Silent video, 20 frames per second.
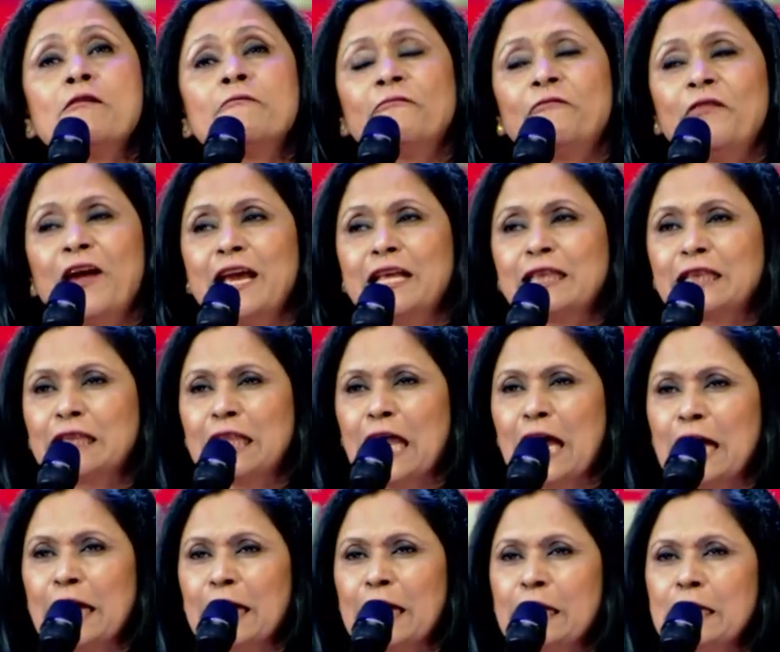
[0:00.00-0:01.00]

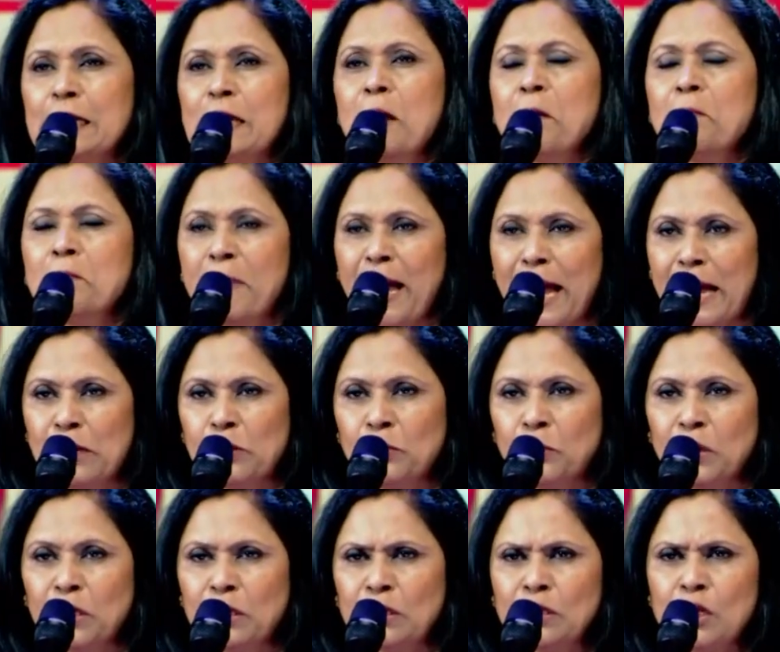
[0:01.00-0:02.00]
Faithline
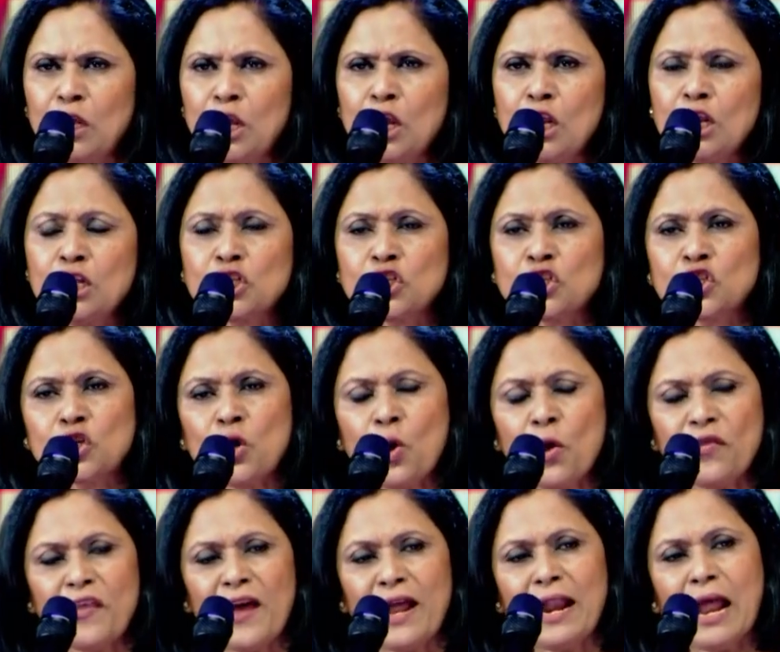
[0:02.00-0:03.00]
manual so
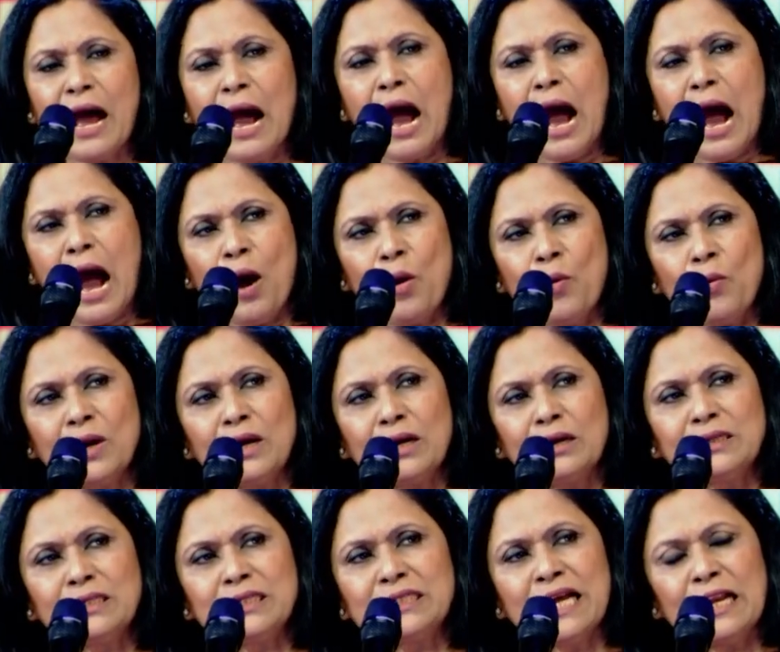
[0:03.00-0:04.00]
that our
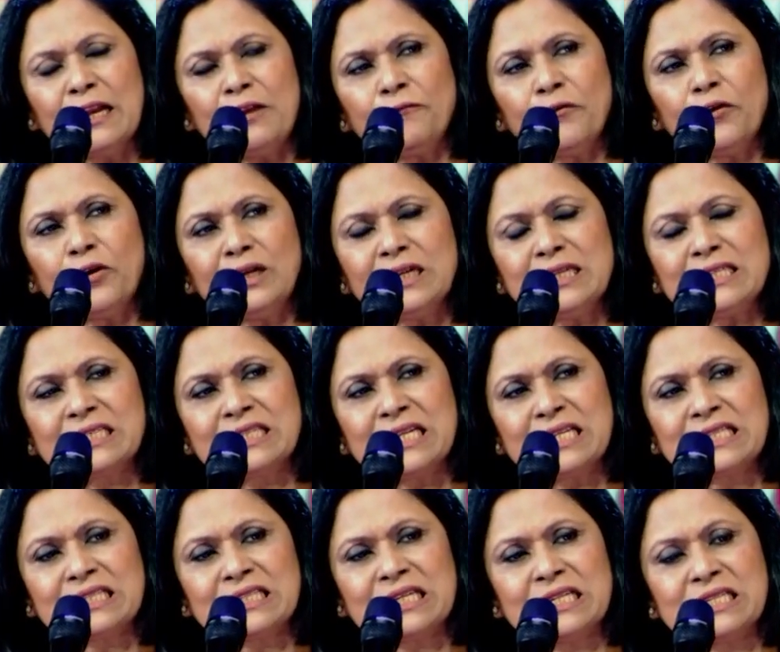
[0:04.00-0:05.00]
telephone
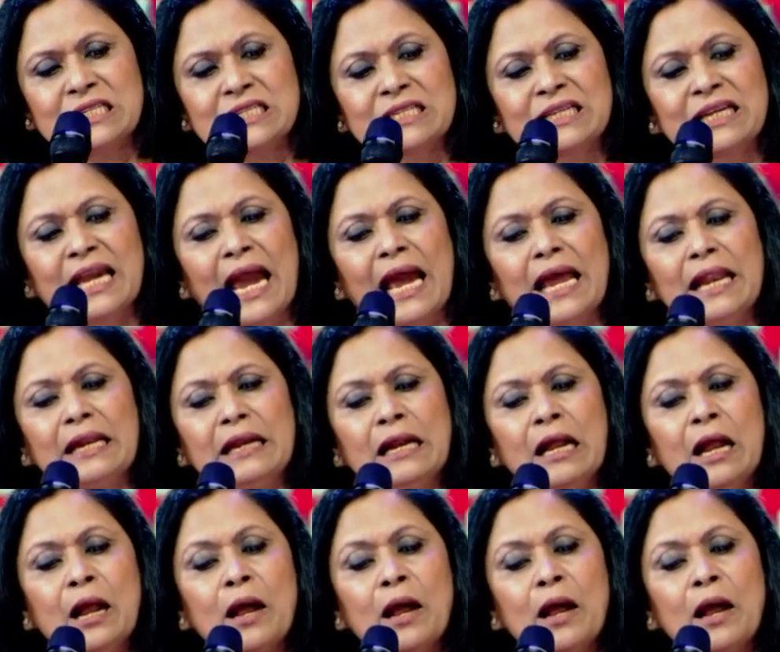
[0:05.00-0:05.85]
assistants can